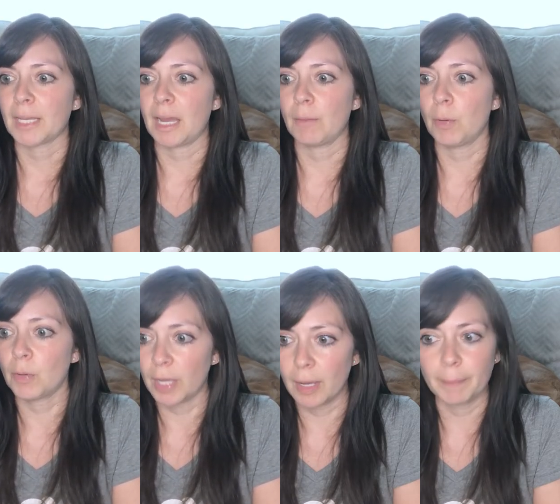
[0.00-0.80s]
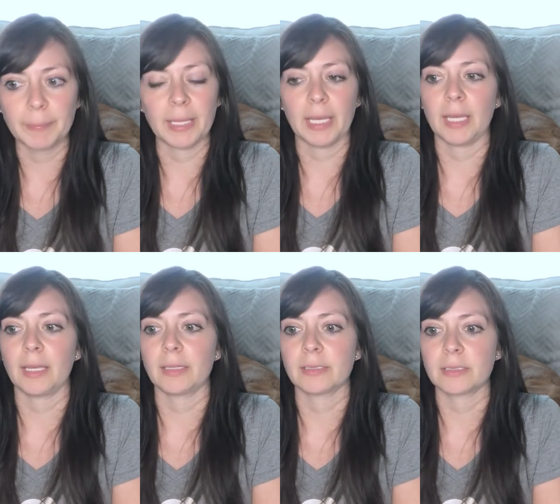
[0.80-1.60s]
I woke up
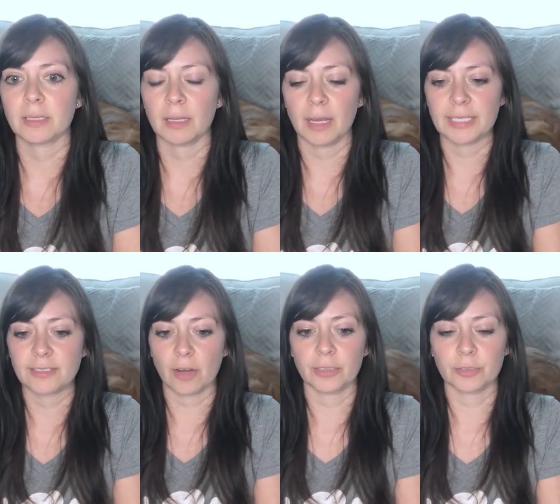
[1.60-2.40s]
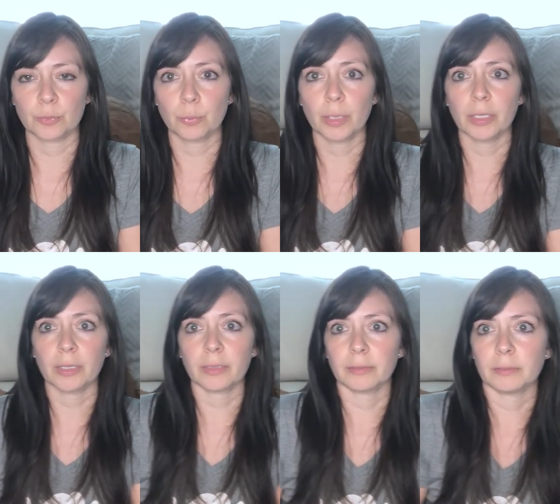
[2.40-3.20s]
and I started to work.